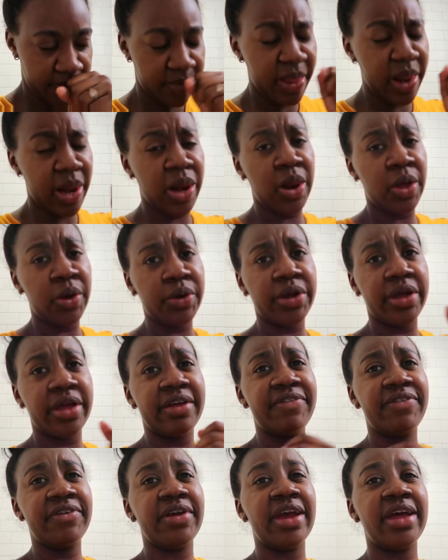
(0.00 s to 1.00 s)
look
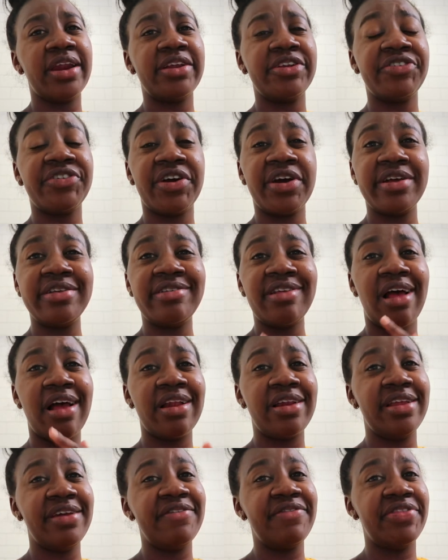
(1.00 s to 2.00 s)
if you get a chance. I'll
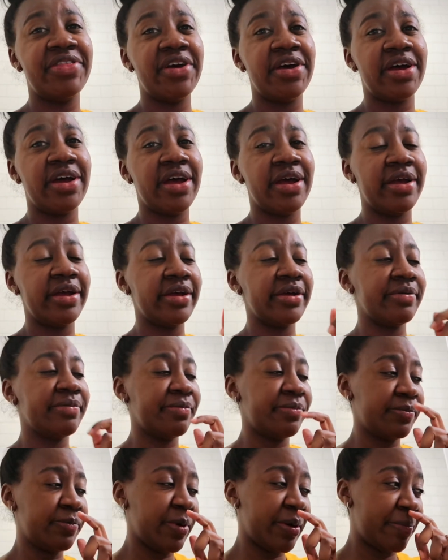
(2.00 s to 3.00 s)
leave the
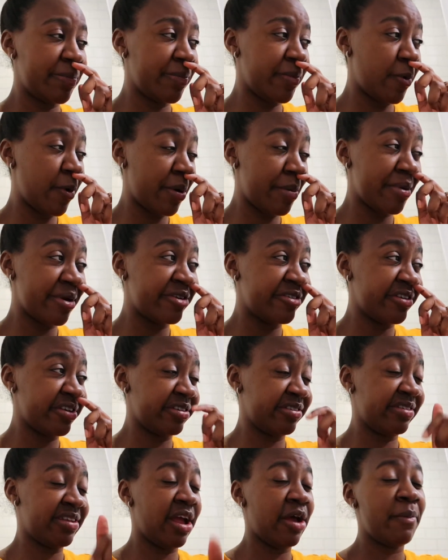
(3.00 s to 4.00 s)
web
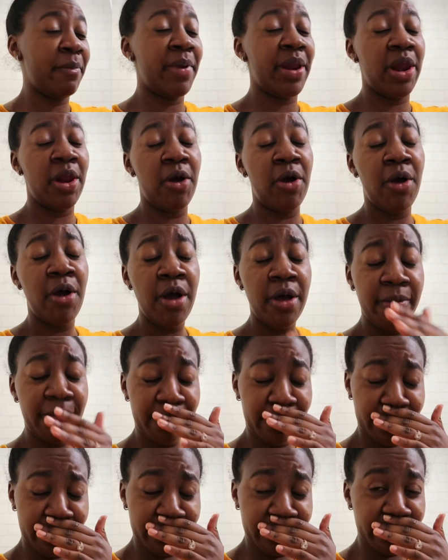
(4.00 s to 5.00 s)
address down below.
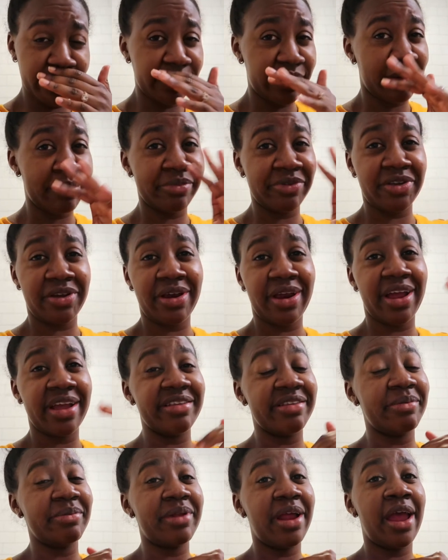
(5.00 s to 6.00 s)
I'm sorry guys,
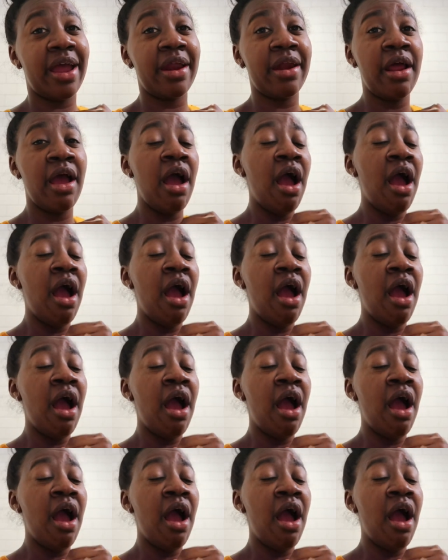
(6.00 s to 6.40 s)
I'm tired.